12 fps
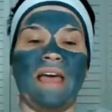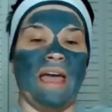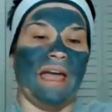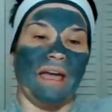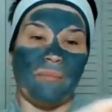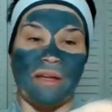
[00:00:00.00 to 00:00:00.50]

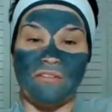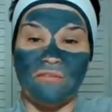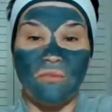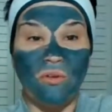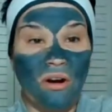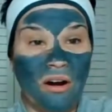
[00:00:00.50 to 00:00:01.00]
and my
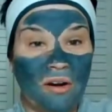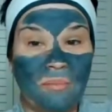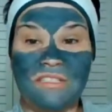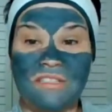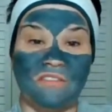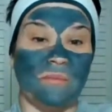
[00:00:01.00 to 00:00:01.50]

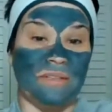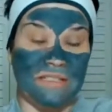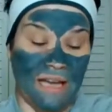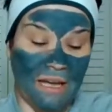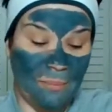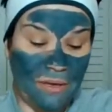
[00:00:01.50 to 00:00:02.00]
forearms if I've been
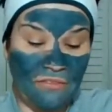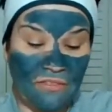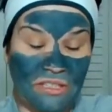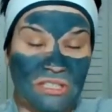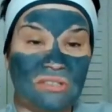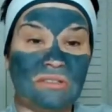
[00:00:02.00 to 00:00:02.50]
typing for
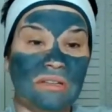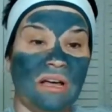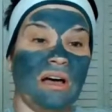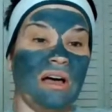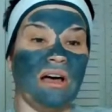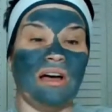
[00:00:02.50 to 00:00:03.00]
too
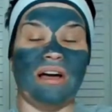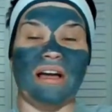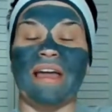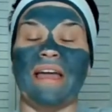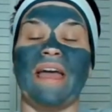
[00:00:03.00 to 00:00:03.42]
long.